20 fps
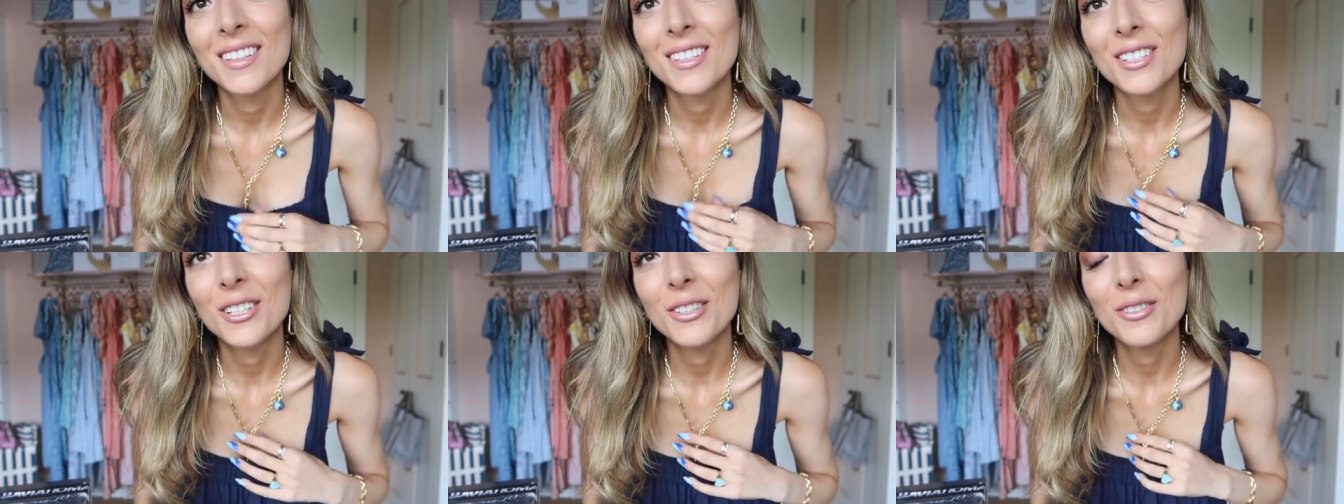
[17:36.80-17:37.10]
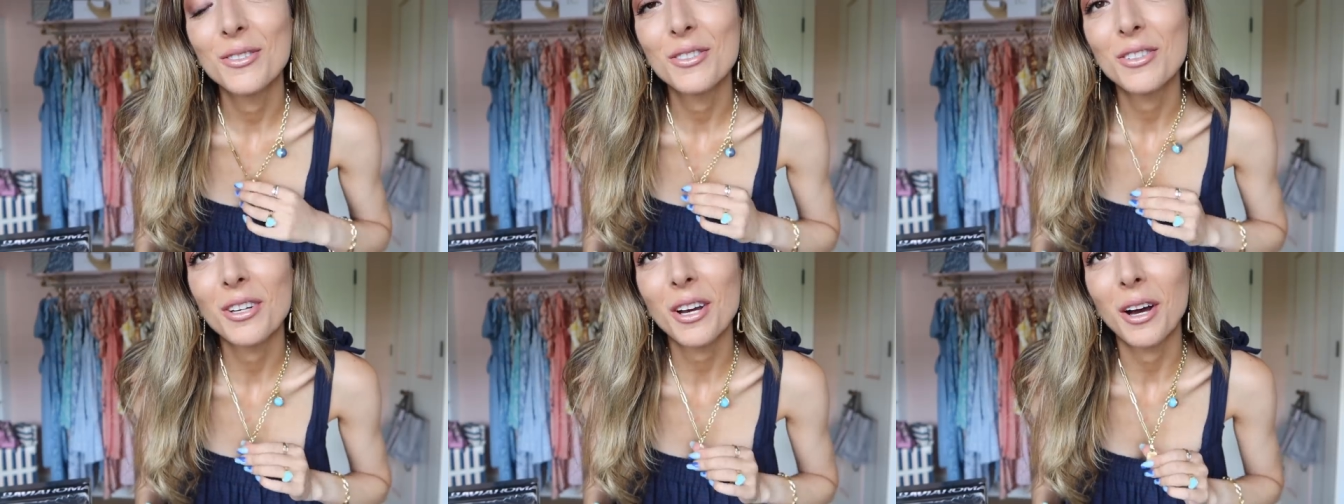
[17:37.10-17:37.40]

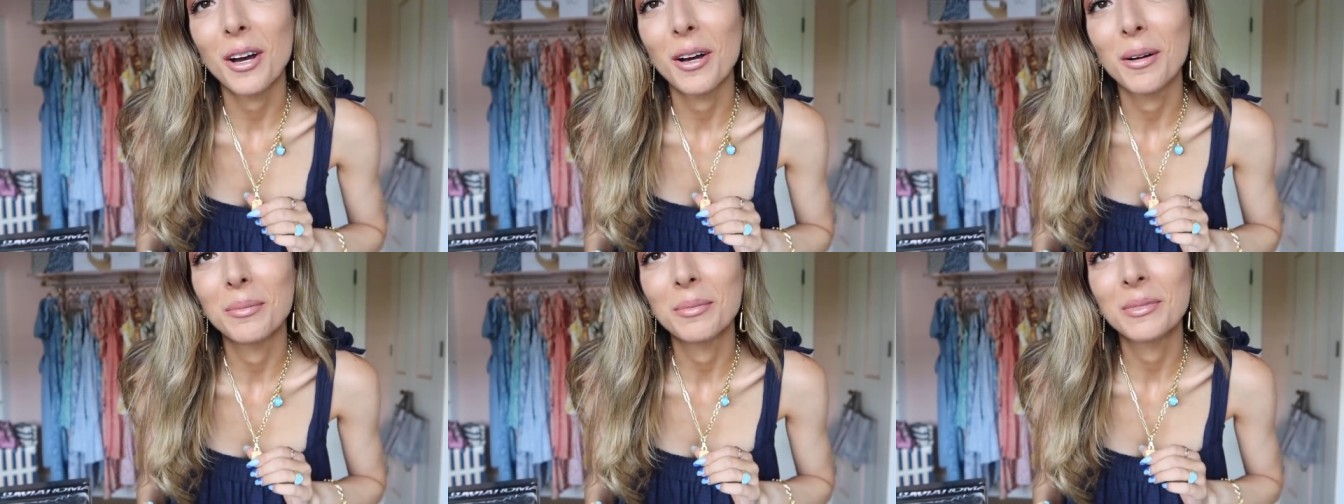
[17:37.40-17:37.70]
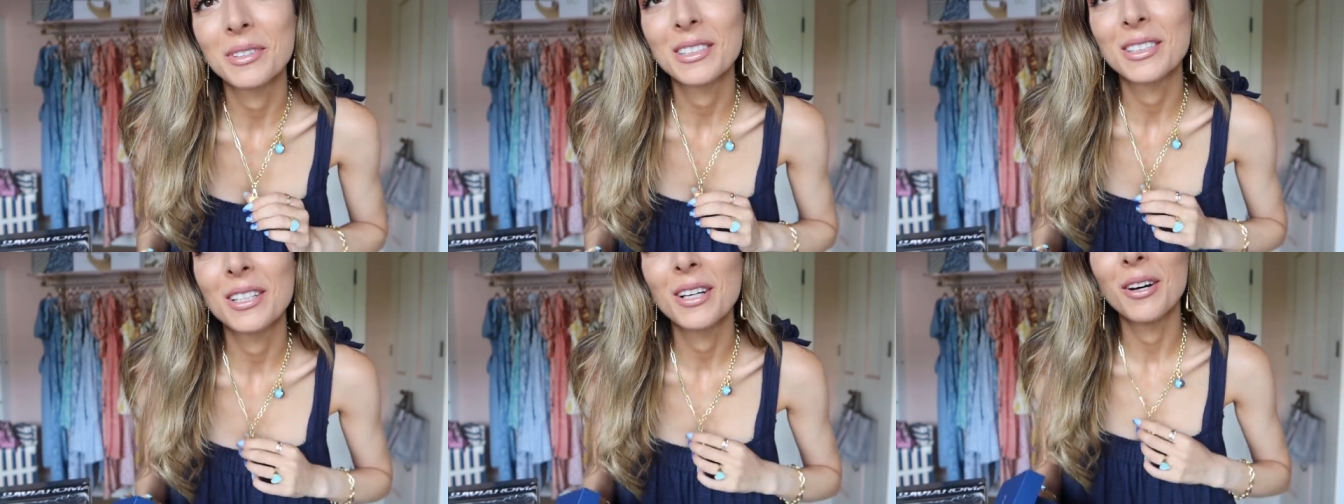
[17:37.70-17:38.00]
two
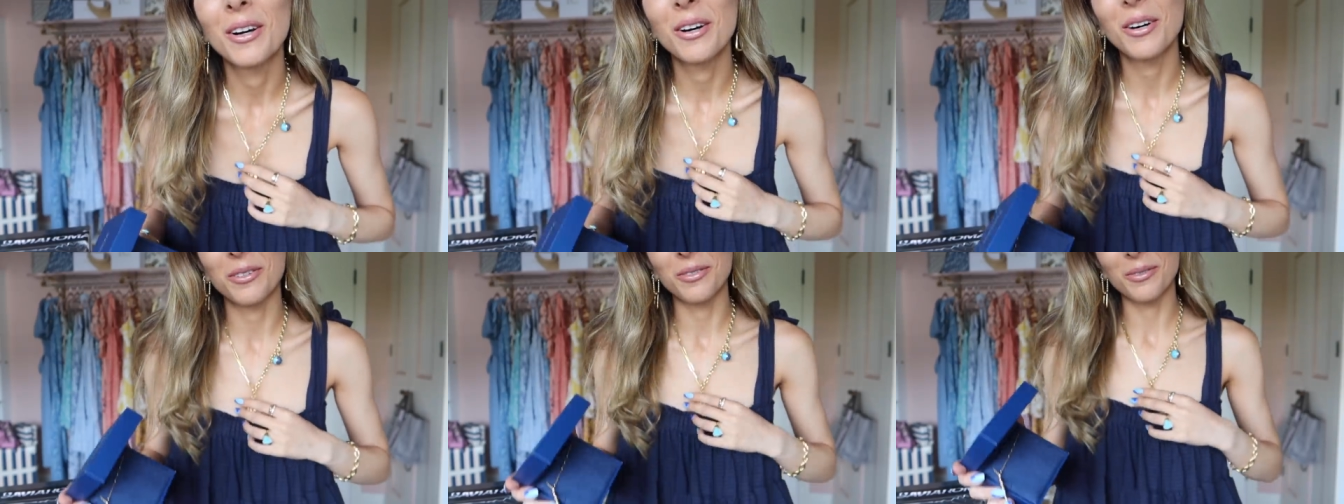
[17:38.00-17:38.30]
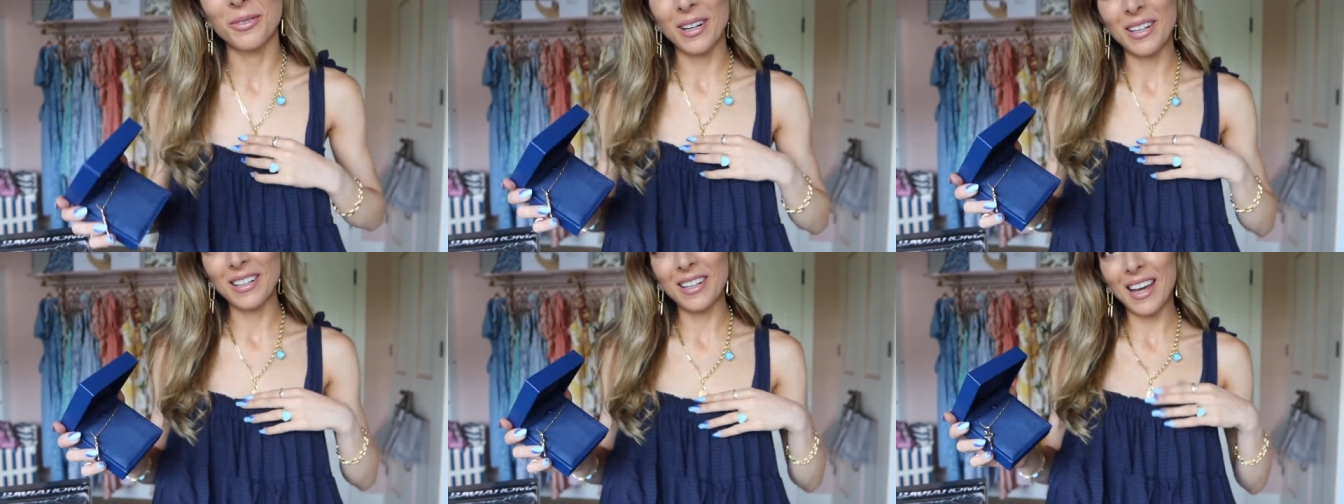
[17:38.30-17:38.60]
charms
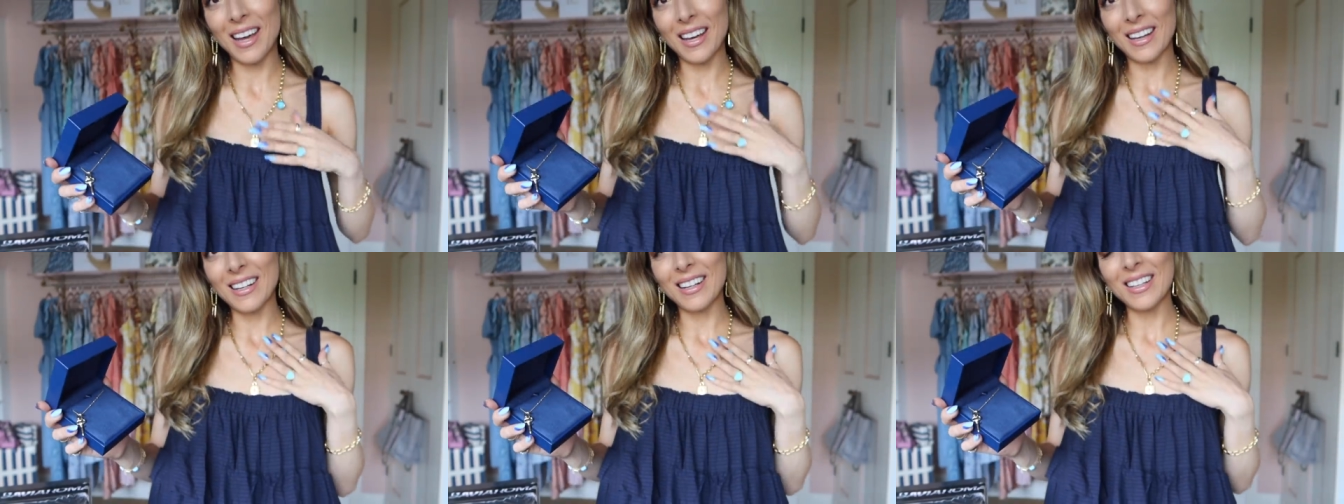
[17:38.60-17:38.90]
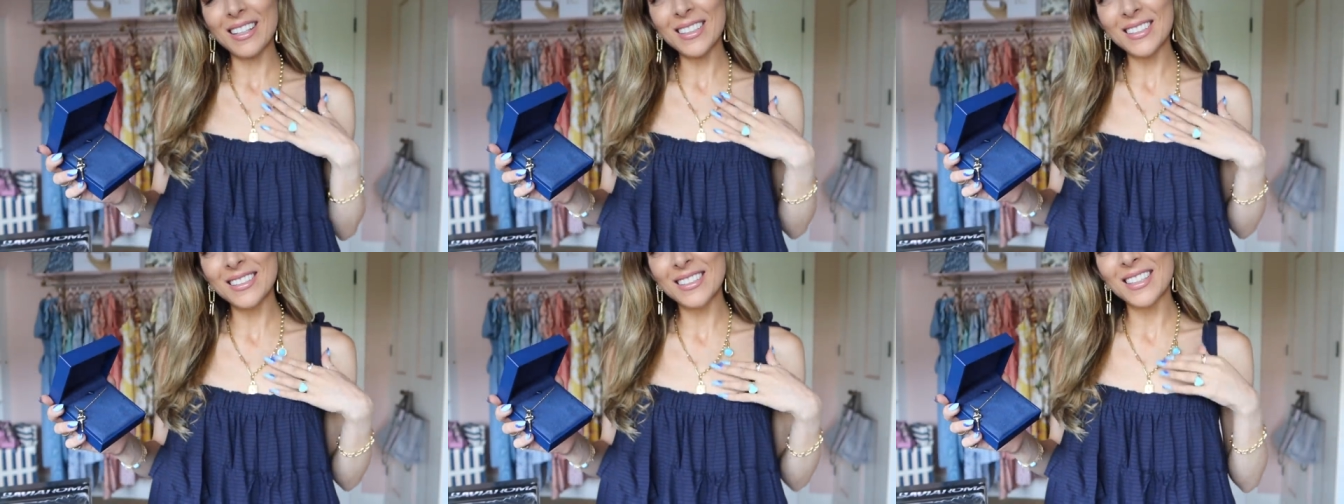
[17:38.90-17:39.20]
on one
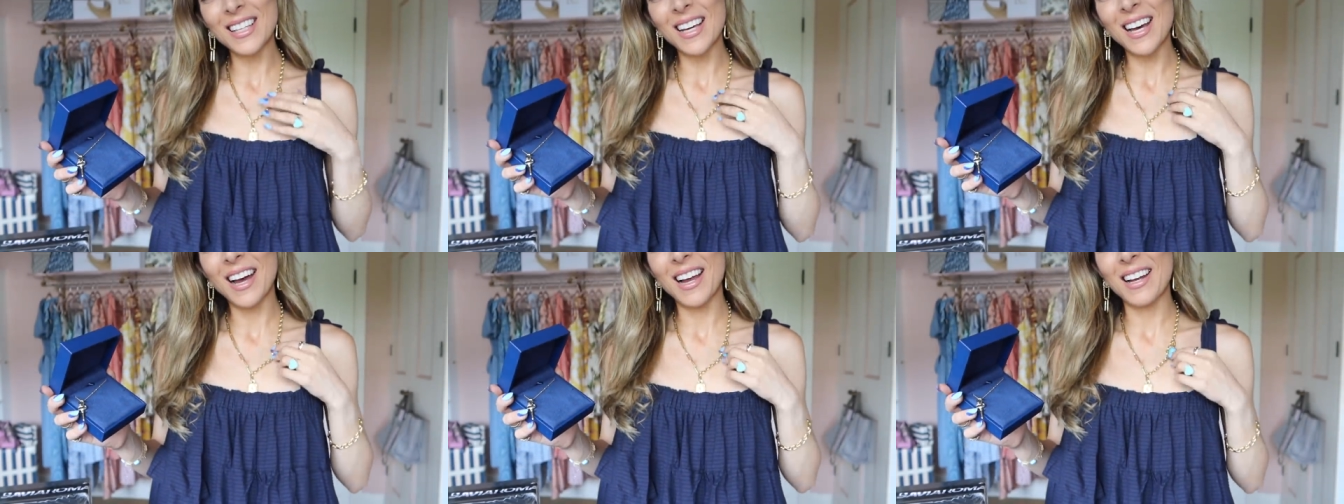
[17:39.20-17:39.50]
necklace.